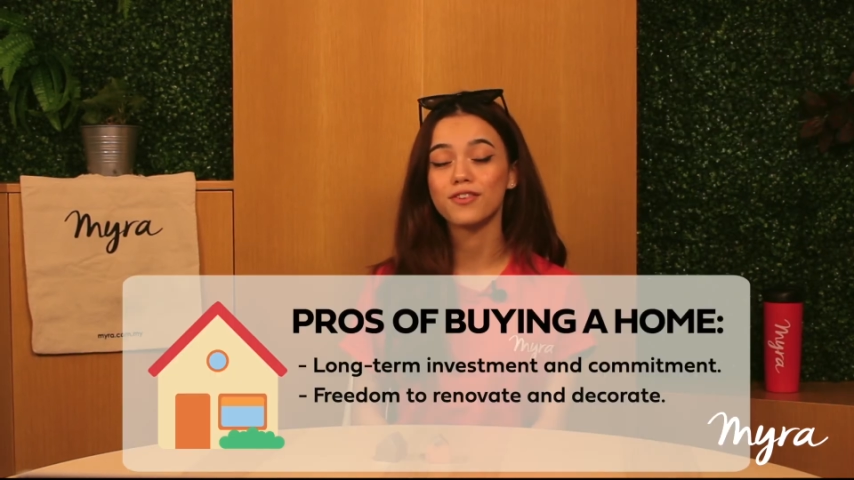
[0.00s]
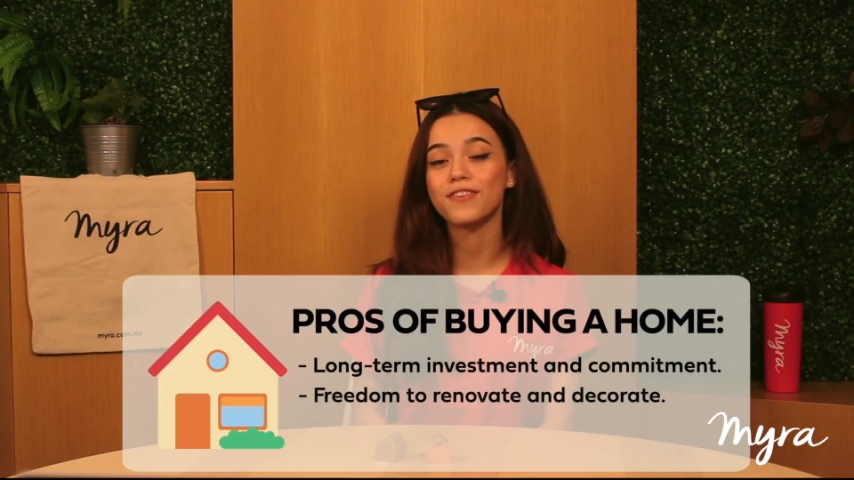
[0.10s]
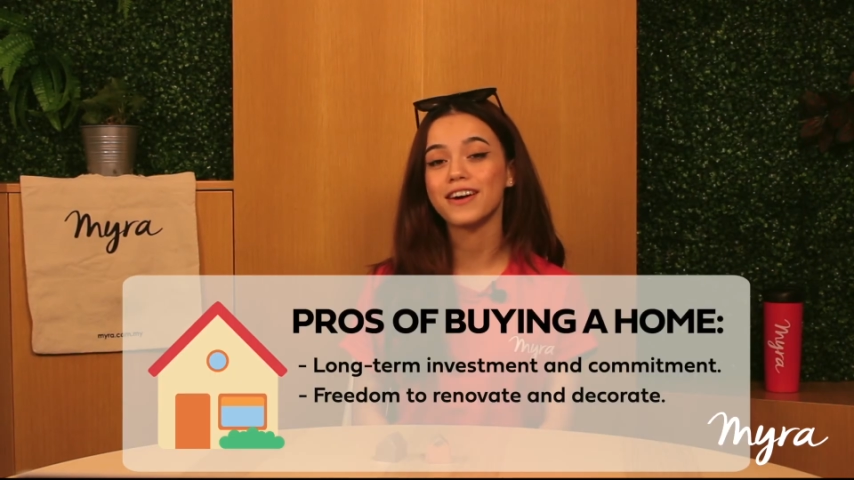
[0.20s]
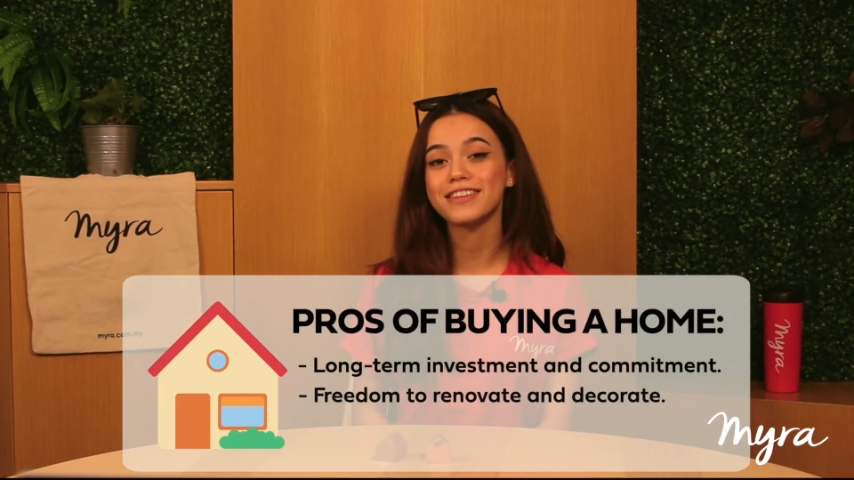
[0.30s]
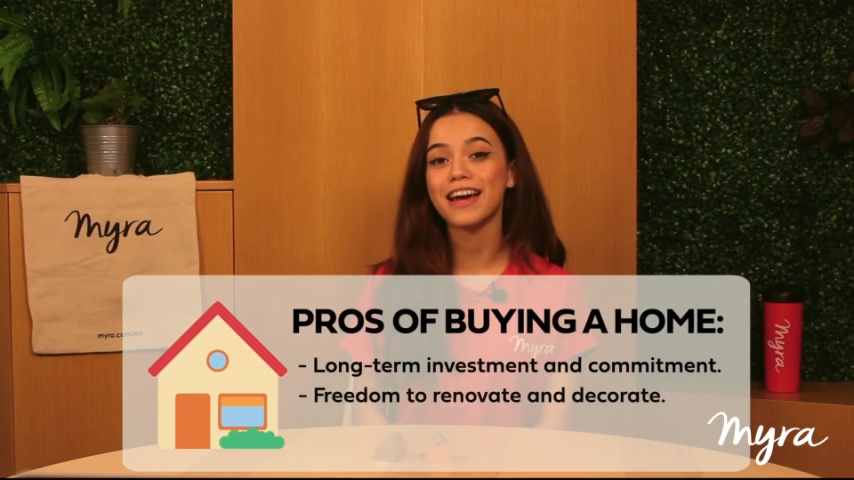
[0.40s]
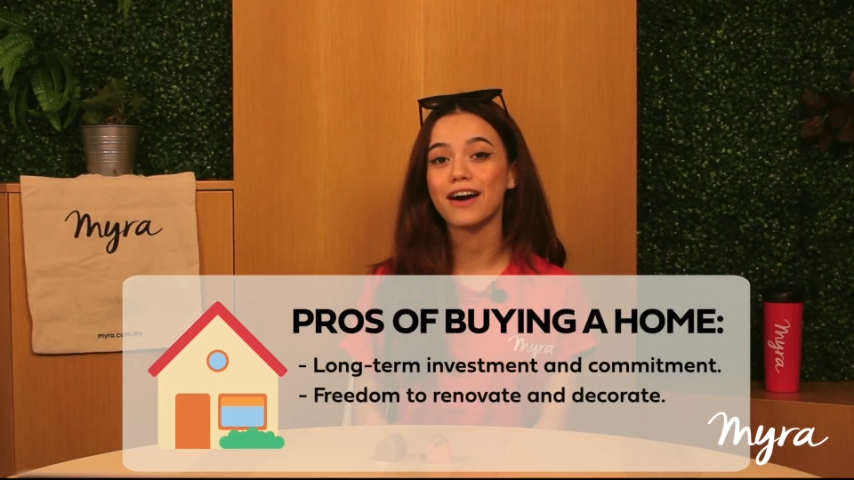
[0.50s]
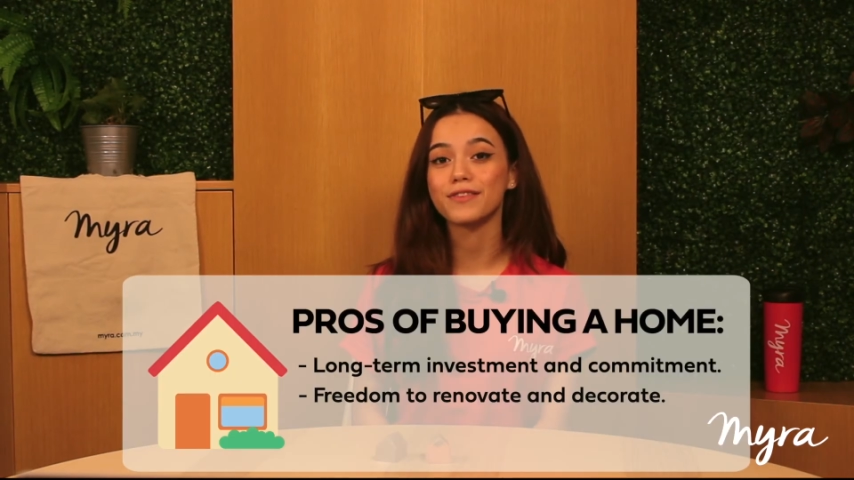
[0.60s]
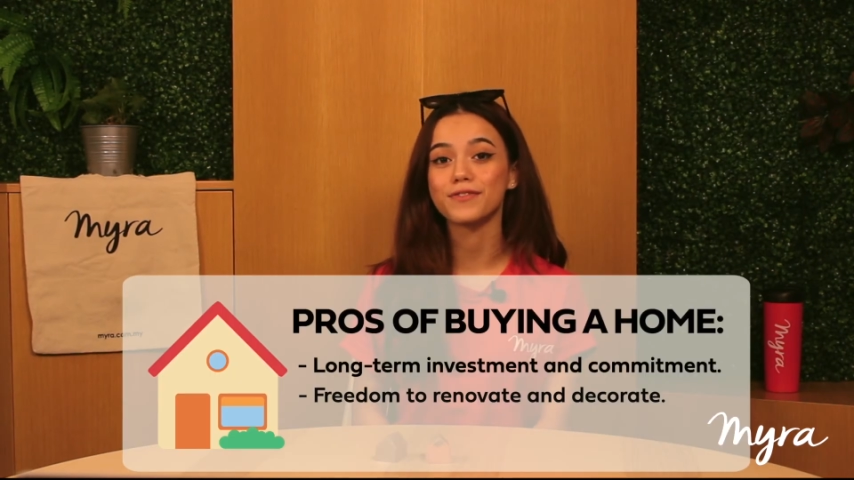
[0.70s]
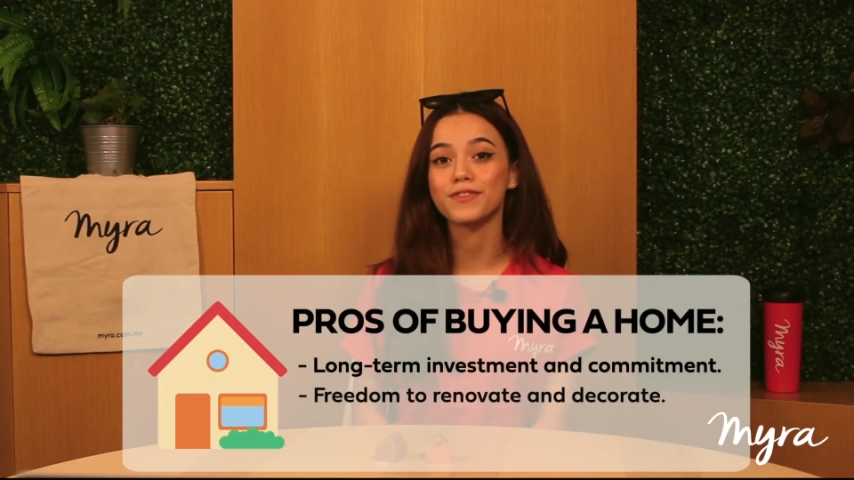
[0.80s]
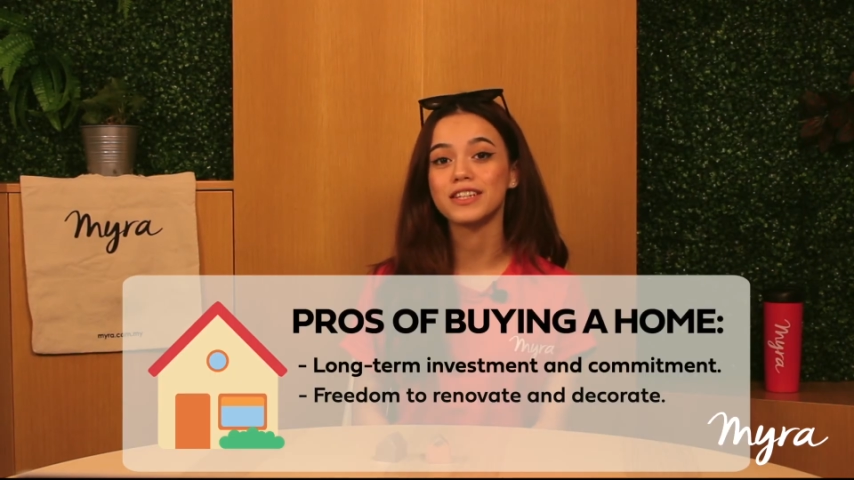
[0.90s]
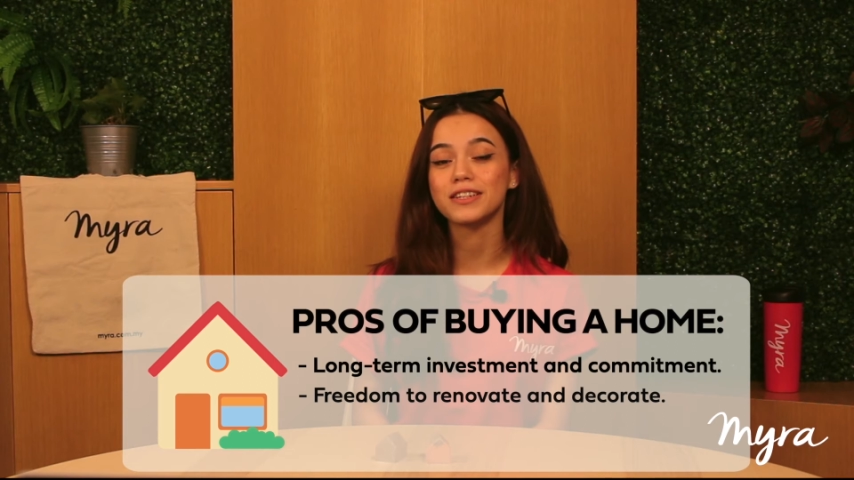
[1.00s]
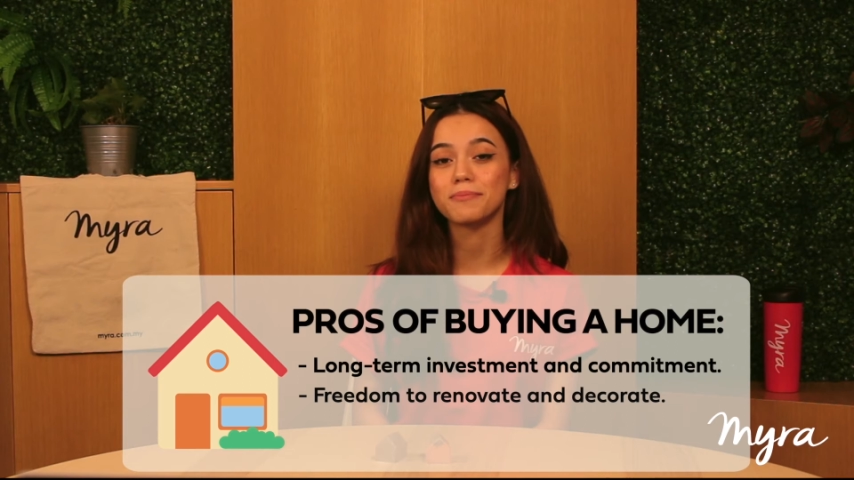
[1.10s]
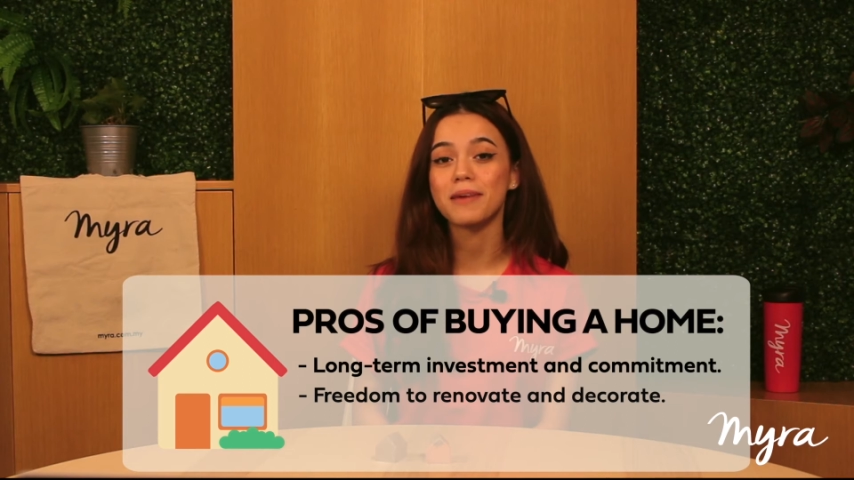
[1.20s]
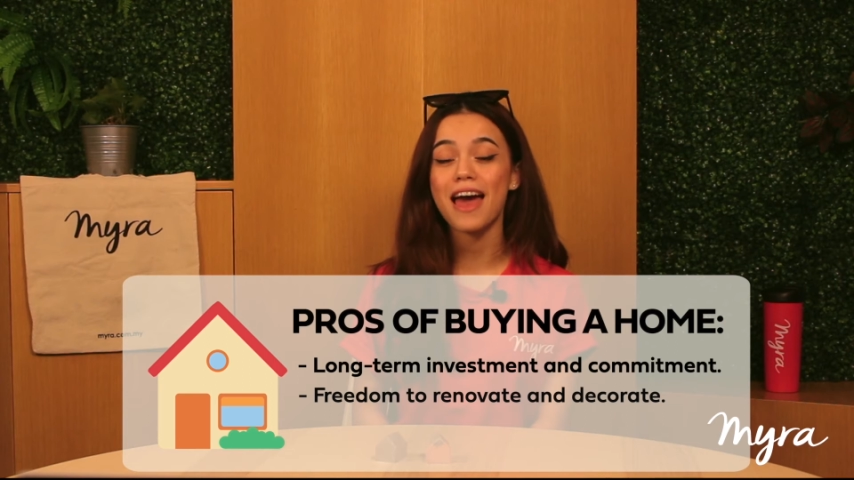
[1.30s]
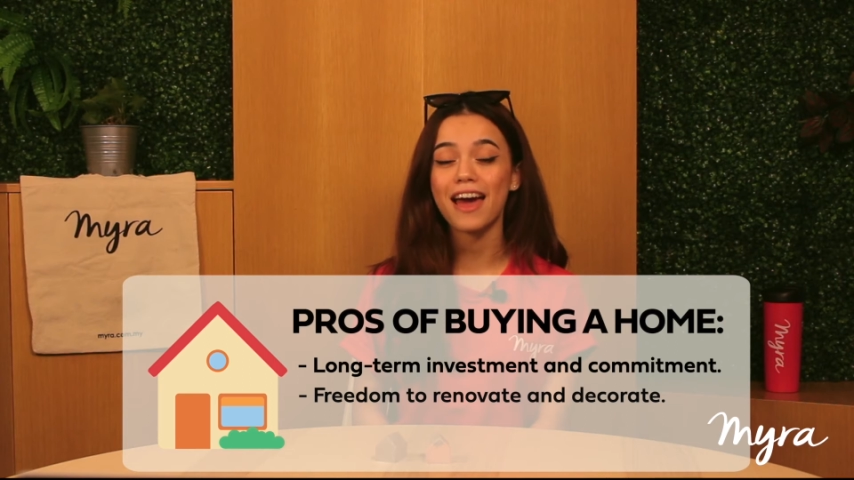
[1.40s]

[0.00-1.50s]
you'll finally have the freedom